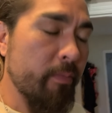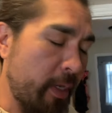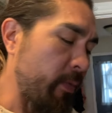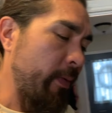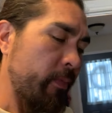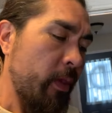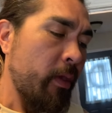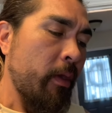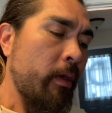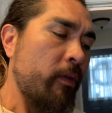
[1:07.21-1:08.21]
But anyway,
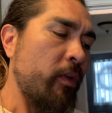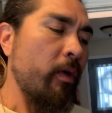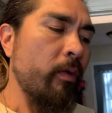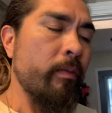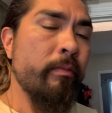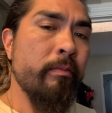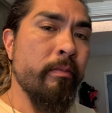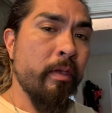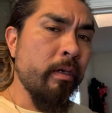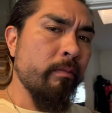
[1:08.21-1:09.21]
so
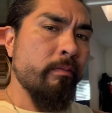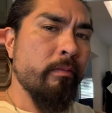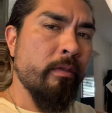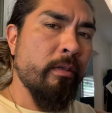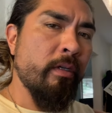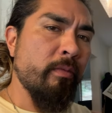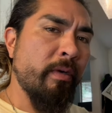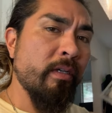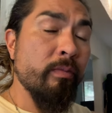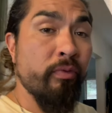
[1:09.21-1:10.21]
yeah, a little 100
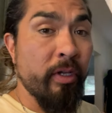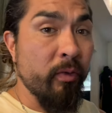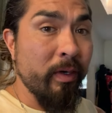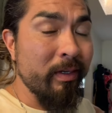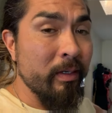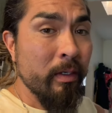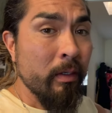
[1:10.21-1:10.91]
bucks, pretty quick.